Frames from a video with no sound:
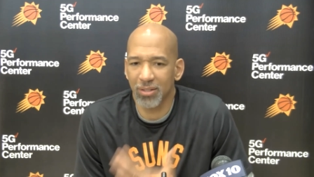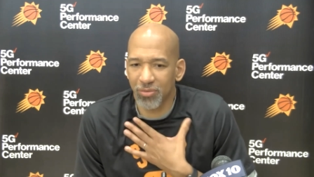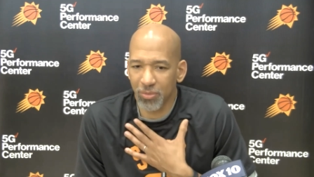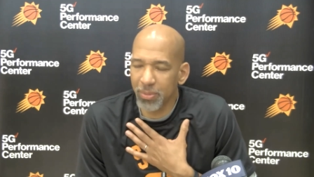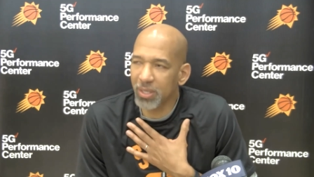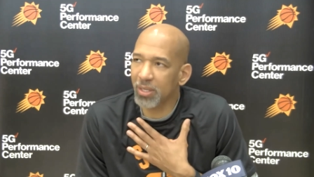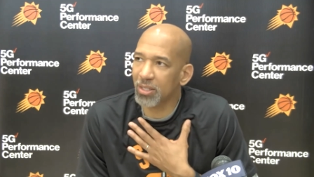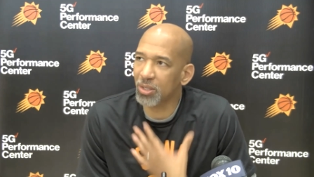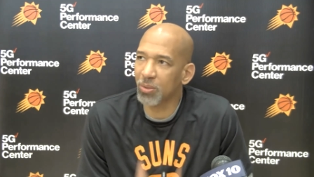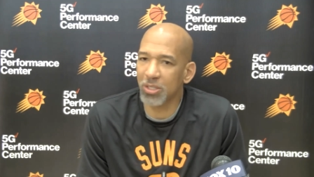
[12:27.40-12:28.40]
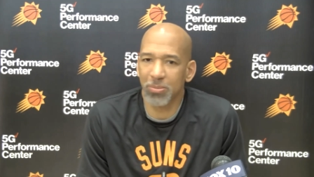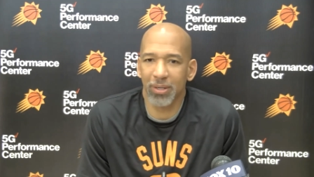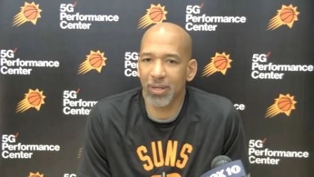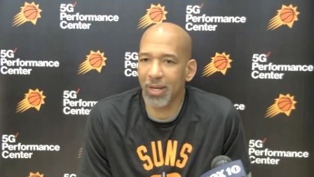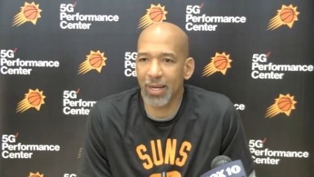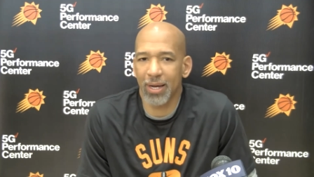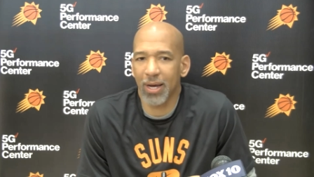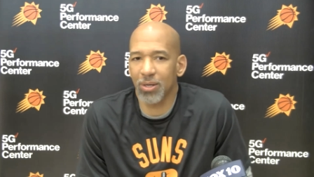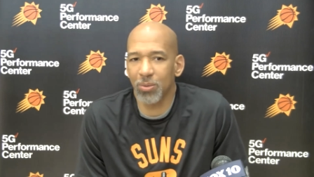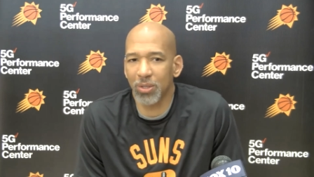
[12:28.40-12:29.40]
for me, it's always been like I,
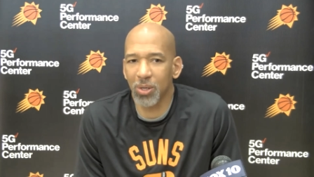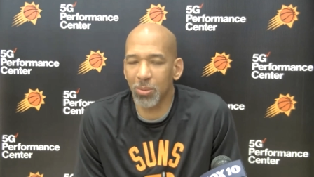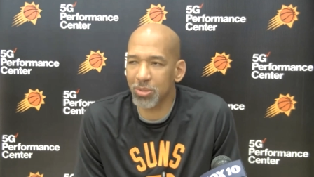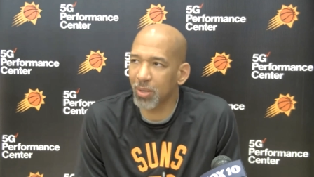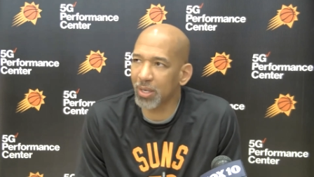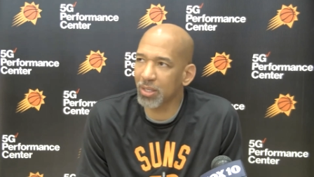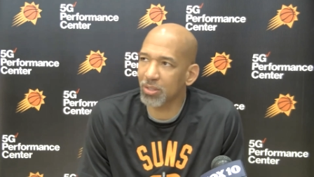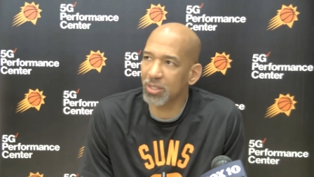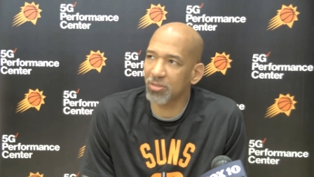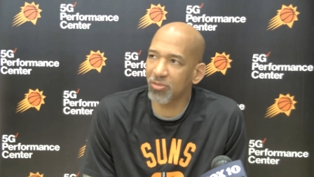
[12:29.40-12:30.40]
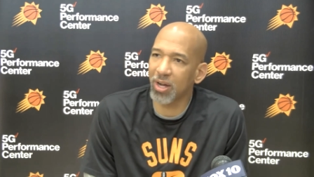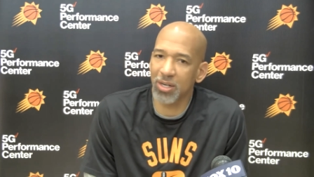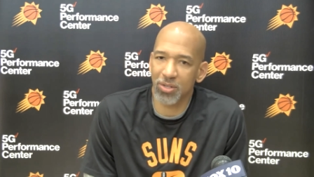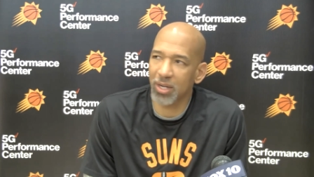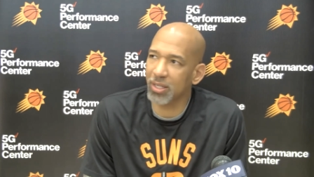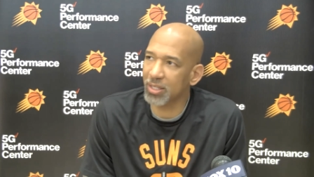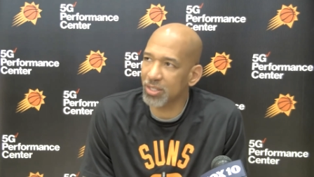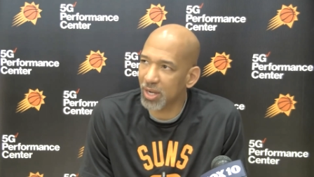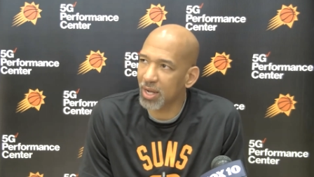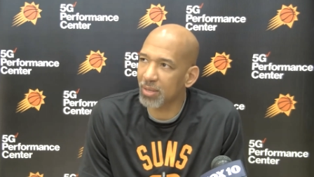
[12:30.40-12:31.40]
I don't want to hope somebody else gets fired so I can get a
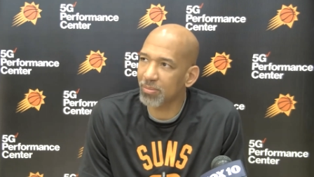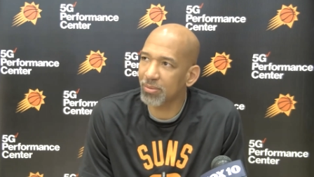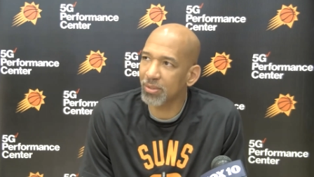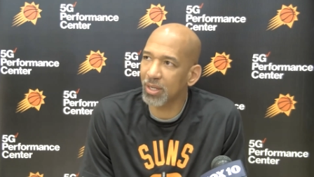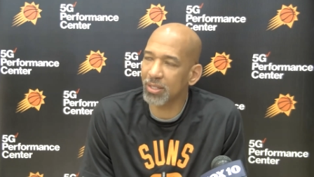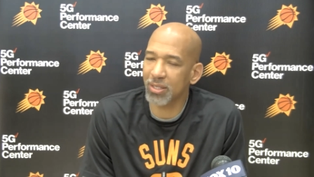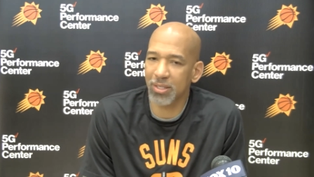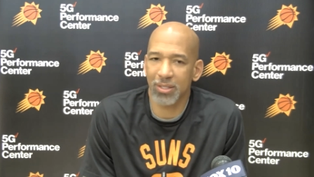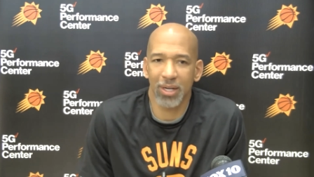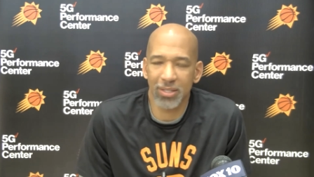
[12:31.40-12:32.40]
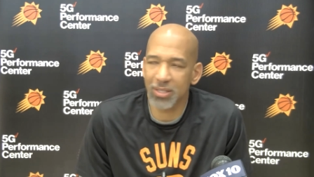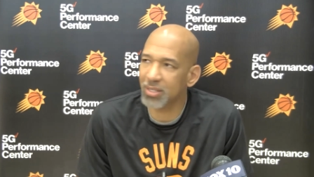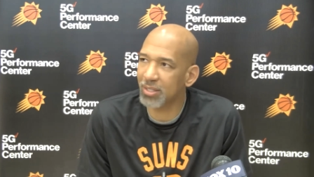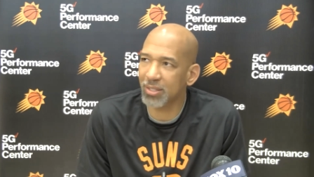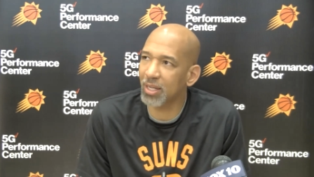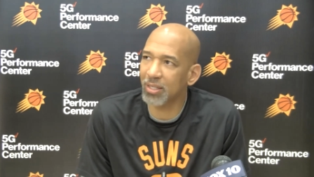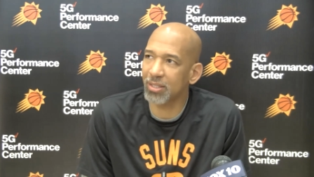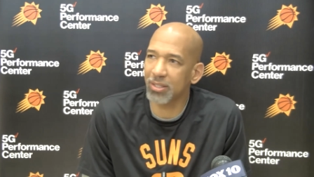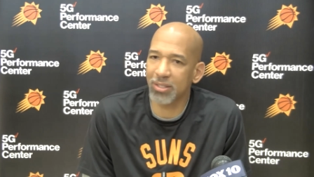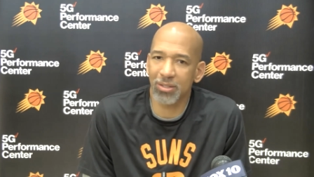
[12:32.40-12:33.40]
job. That's I just I
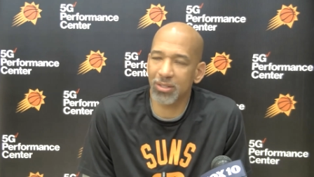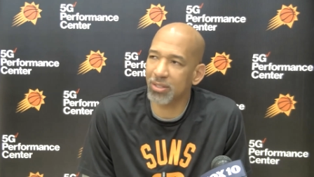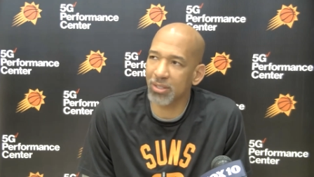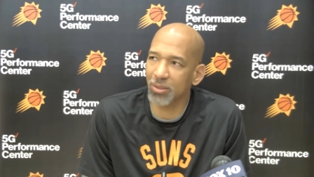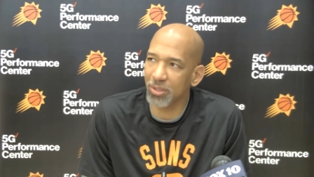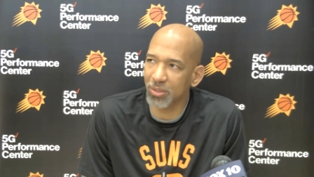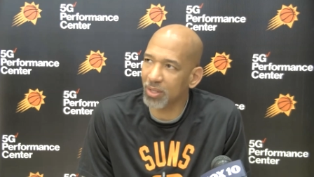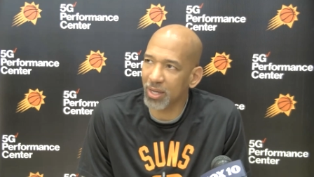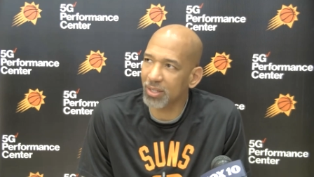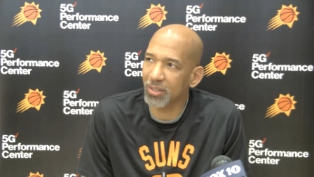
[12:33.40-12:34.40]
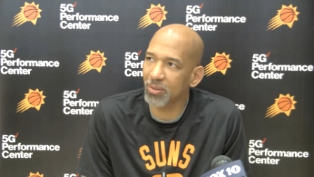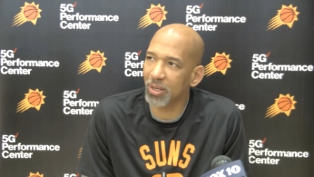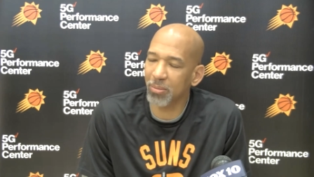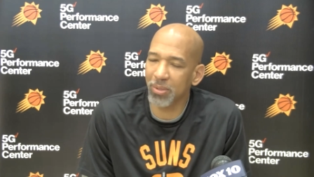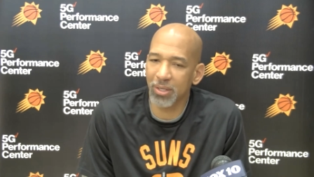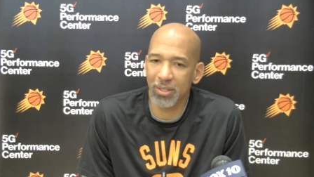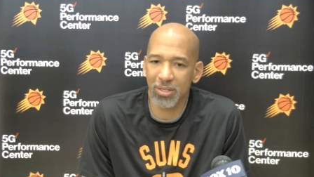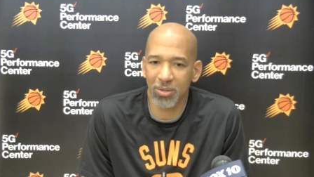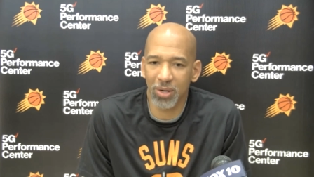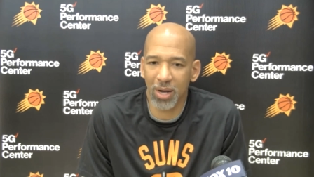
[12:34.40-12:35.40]
don't do that. You know what I mean?
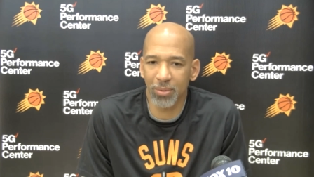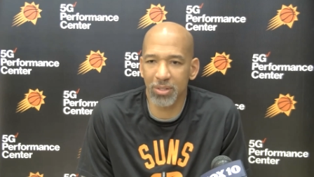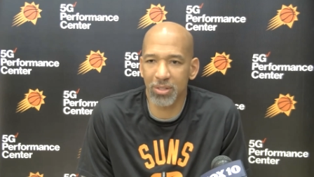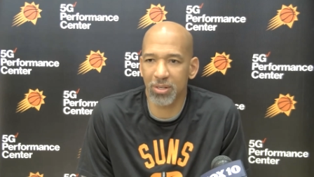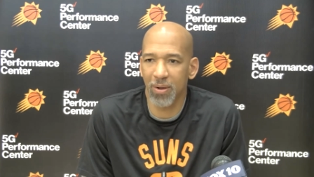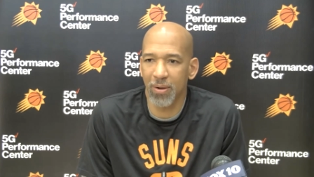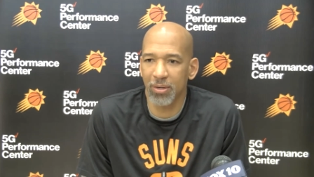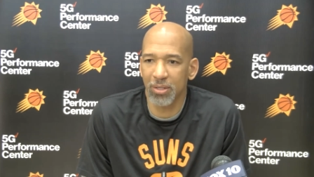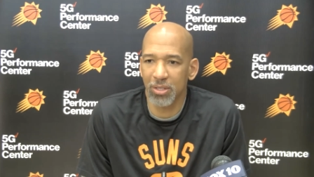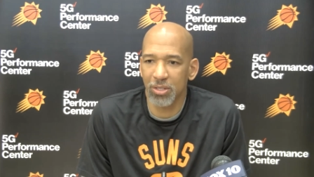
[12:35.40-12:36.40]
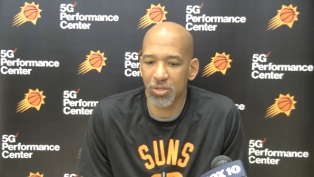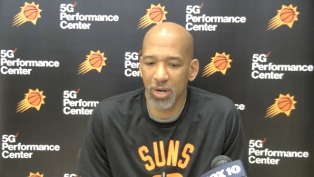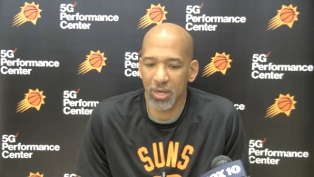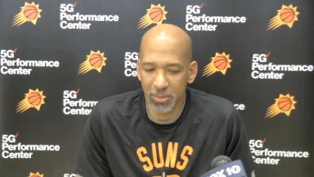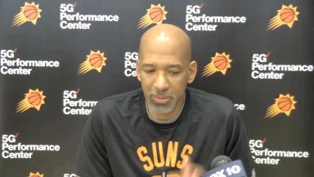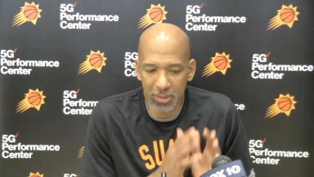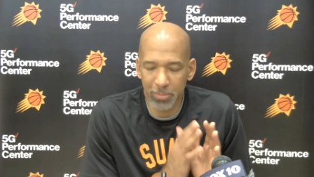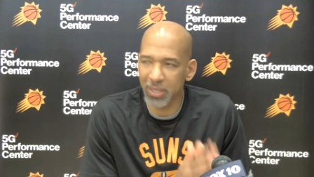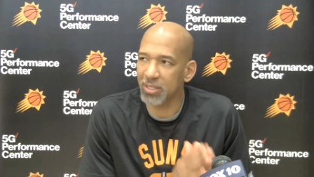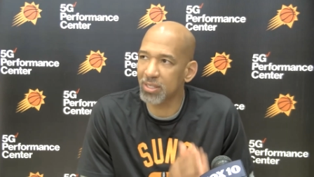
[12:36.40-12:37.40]
So I was trying to be the
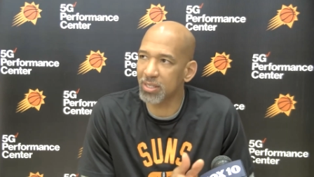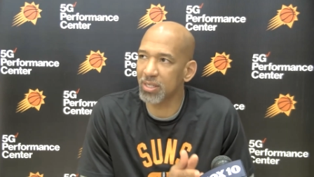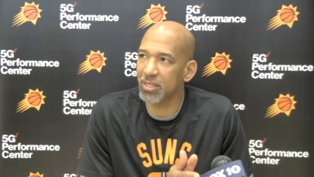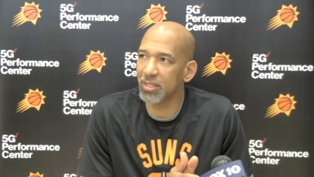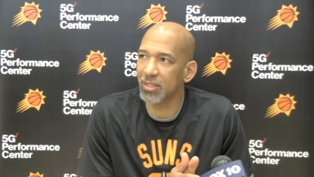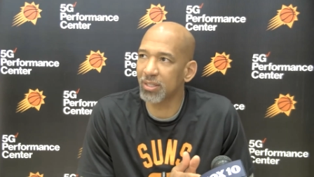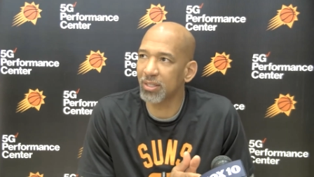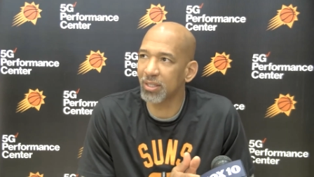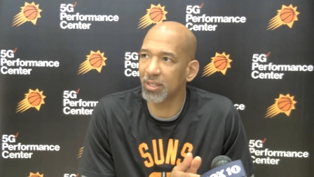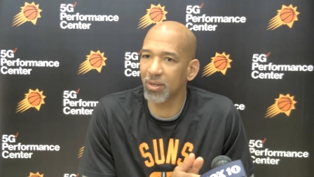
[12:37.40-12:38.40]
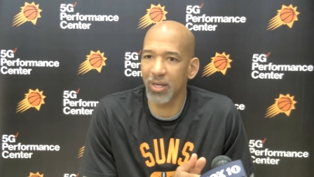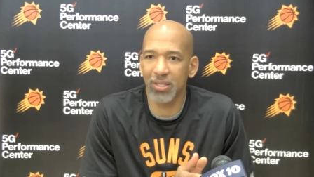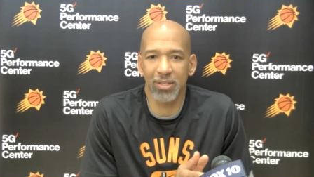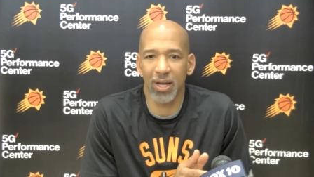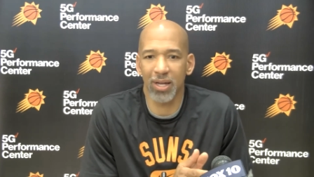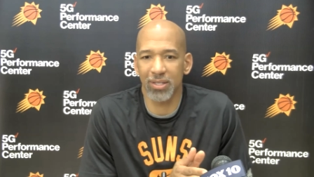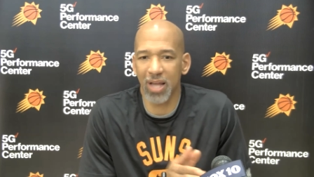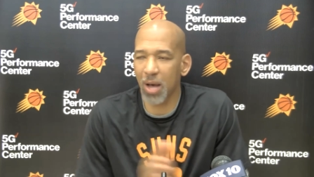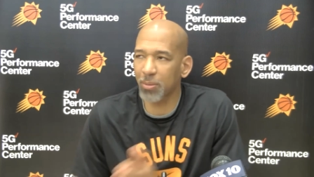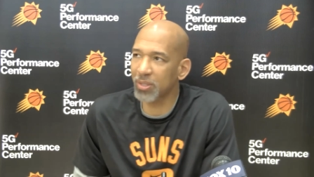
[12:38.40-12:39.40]
best assistant. You know, I I
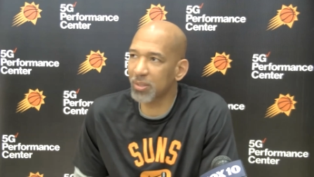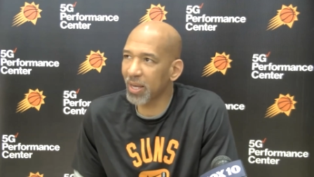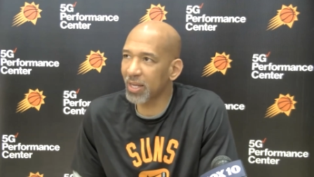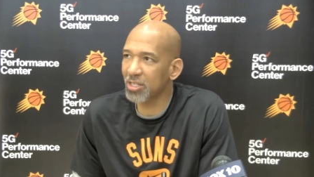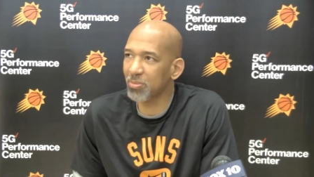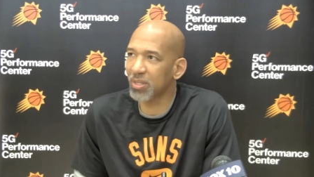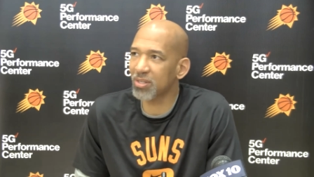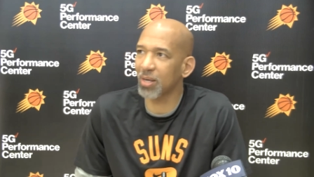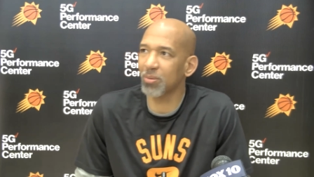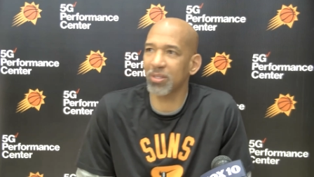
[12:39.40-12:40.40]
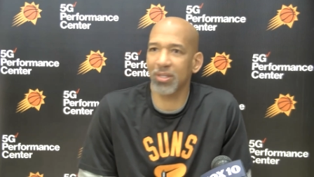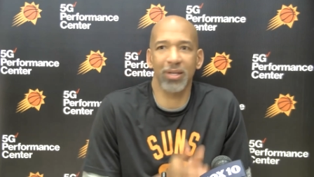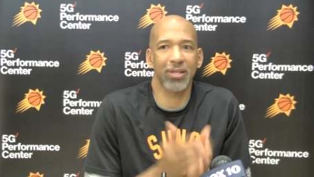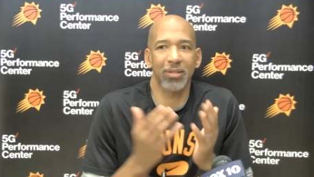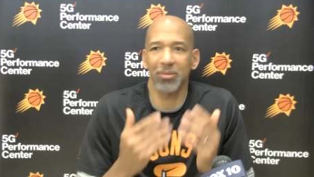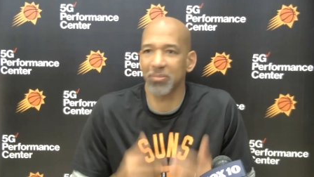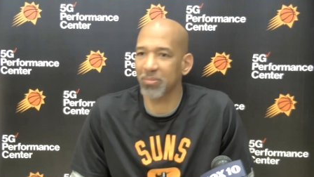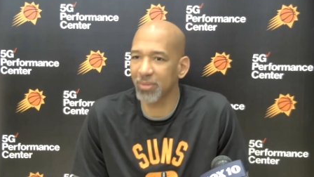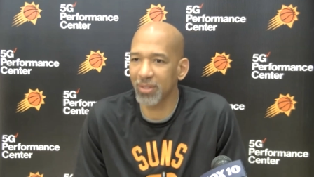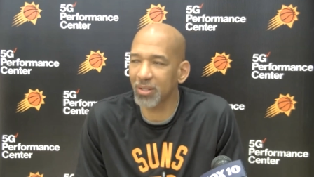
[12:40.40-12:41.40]
dabbled in management, so I was like,
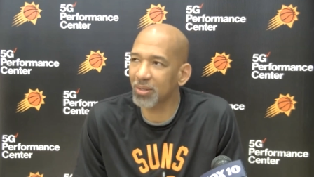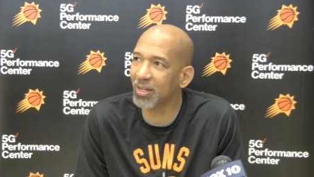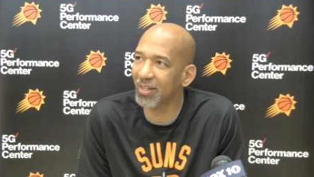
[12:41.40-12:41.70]
you know,